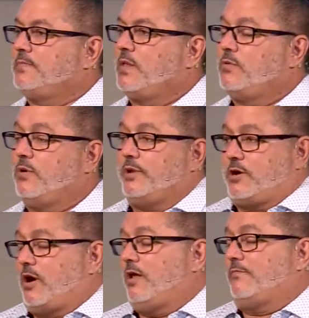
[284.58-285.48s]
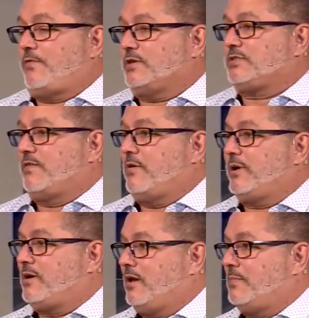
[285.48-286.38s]
Well, we call
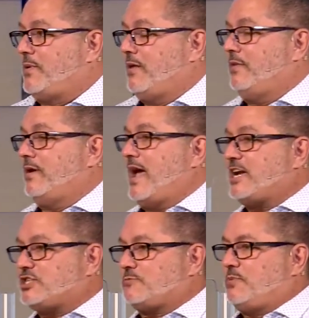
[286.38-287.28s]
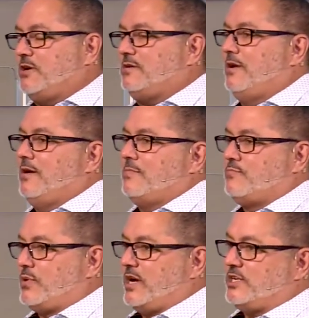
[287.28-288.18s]
upon the expert
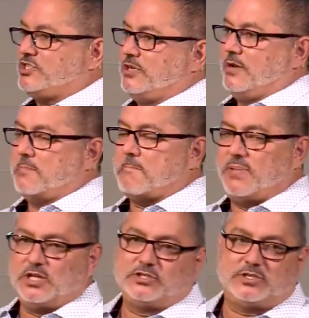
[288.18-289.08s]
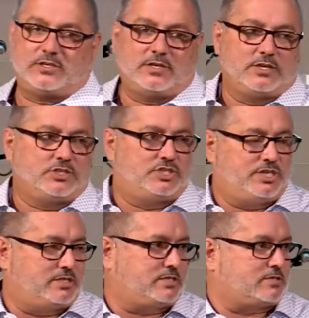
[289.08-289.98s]
bridge builder,
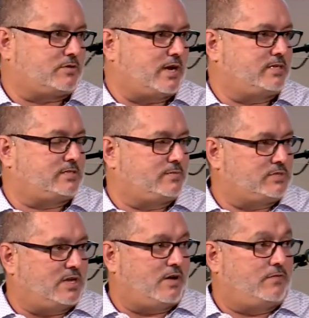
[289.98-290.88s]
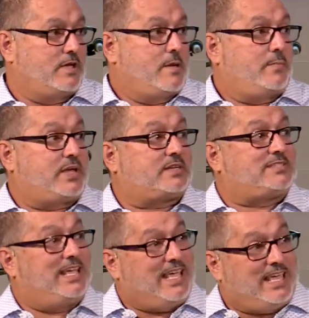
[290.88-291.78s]
Jesus Christ himself, because
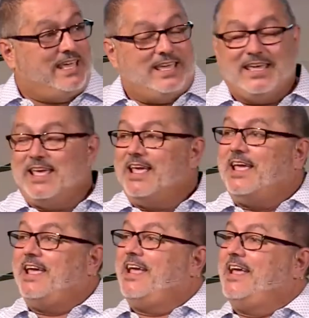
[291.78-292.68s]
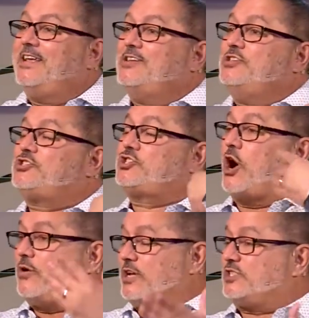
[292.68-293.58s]
he
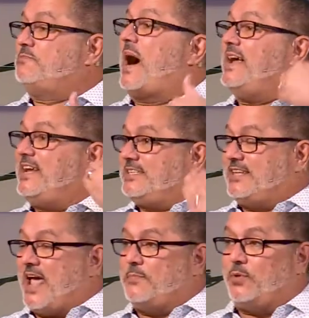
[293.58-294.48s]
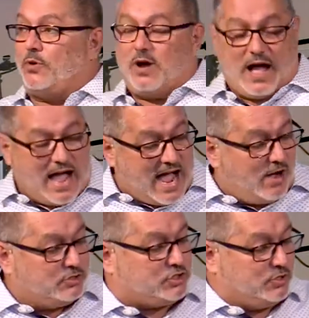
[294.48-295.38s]
showed us by example
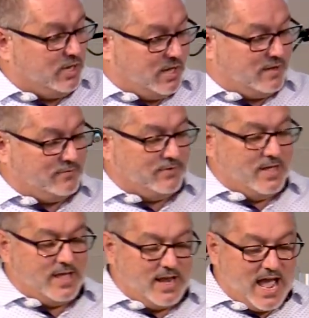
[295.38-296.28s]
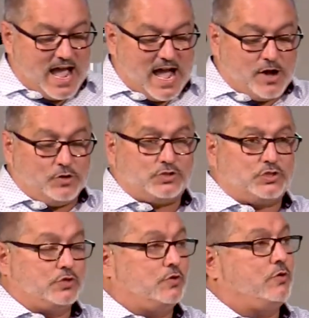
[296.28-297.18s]
how to love and how
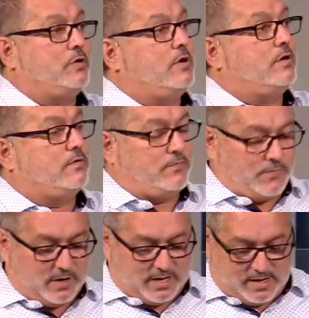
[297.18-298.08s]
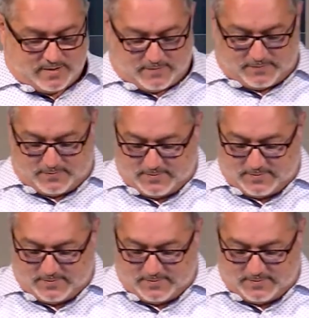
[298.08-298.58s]
to forgive.